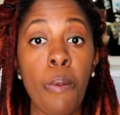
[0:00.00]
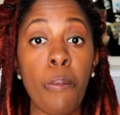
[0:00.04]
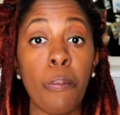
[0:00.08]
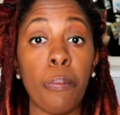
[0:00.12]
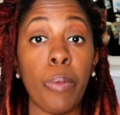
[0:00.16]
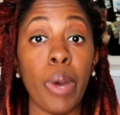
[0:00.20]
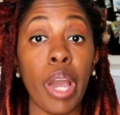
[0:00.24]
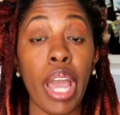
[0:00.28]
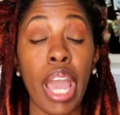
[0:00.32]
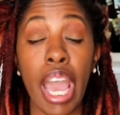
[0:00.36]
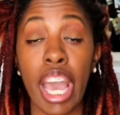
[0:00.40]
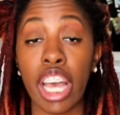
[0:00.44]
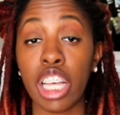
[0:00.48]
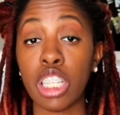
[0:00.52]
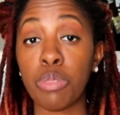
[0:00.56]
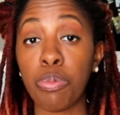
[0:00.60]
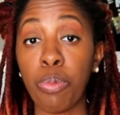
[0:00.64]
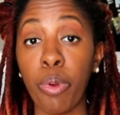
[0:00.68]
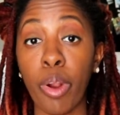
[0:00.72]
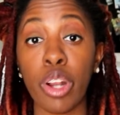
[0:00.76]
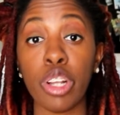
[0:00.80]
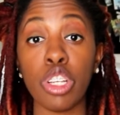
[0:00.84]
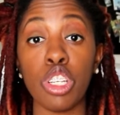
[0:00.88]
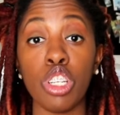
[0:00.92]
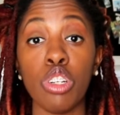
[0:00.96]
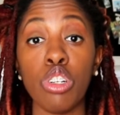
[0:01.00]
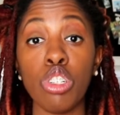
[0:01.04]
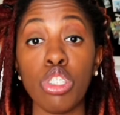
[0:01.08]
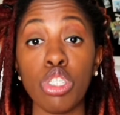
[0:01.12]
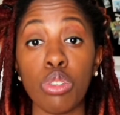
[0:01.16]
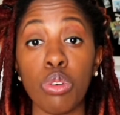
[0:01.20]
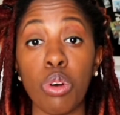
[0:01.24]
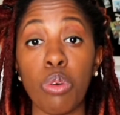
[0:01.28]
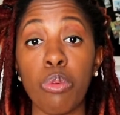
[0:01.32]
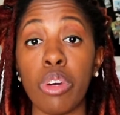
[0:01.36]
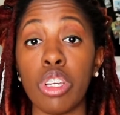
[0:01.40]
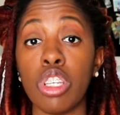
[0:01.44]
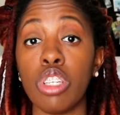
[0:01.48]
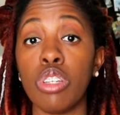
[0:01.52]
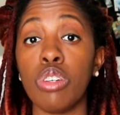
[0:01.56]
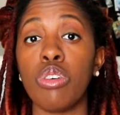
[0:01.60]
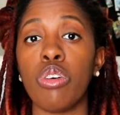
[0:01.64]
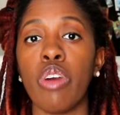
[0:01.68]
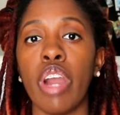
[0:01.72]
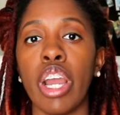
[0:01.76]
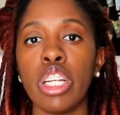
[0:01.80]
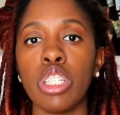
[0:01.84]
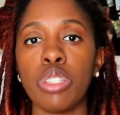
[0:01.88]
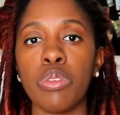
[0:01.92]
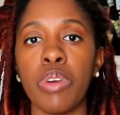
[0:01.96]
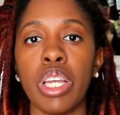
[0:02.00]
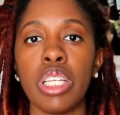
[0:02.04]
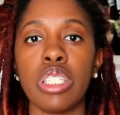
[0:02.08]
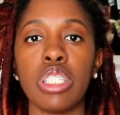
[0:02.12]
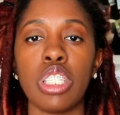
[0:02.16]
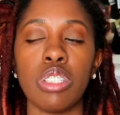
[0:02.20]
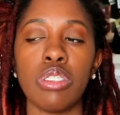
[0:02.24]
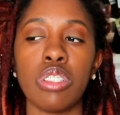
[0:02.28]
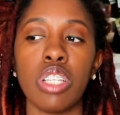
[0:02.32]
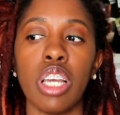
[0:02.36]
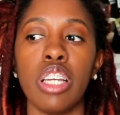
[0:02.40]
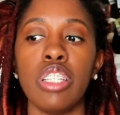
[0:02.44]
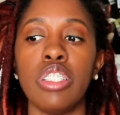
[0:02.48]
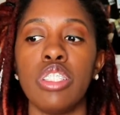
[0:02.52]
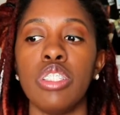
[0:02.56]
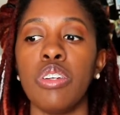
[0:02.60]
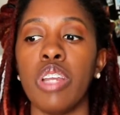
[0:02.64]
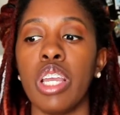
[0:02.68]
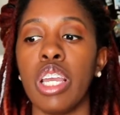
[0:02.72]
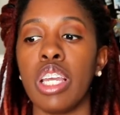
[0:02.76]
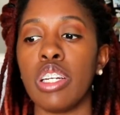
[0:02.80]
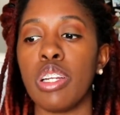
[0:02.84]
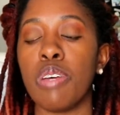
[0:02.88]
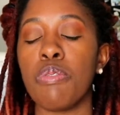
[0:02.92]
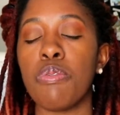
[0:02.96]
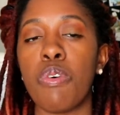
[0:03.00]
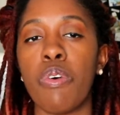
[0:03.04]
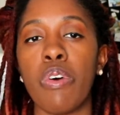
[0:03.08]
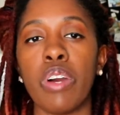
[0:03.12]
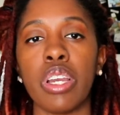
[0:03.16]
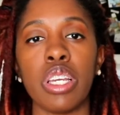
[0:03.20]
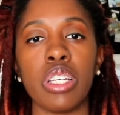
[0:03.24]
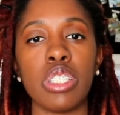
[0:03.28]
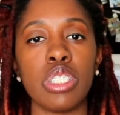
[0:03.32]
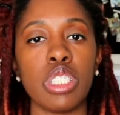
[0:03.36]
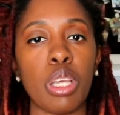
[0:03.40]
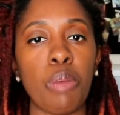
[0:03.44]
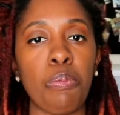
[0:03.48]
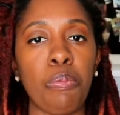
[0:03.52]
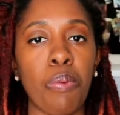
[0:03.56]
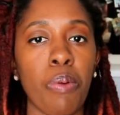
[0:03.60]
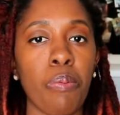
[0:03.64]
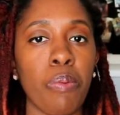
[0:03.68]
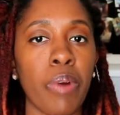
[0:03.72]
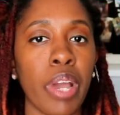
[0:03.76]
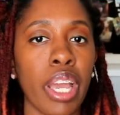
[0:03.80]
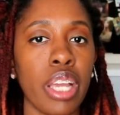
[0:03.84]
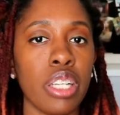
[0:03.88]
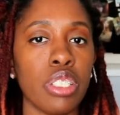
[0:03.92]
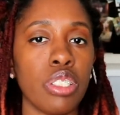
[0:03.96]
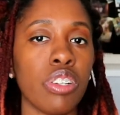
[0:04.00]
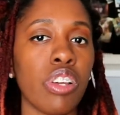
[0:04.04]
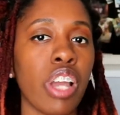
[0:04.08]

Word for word: But as per usual, when you graduate, sometimes you end up going your separate ways.